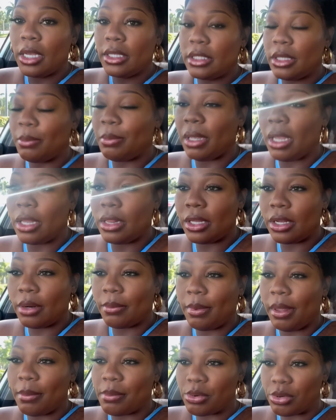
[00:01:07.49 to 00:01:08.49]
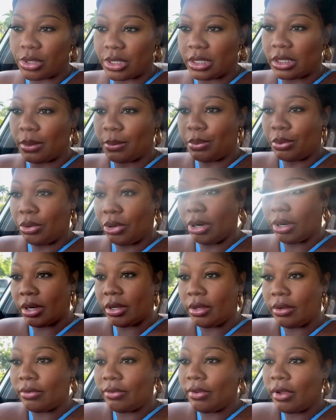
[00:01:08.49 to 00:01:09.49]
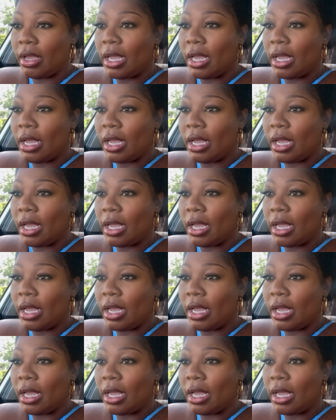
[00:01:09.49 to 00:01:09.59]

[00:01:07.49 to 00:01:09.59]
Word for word: to be a little bit more supportive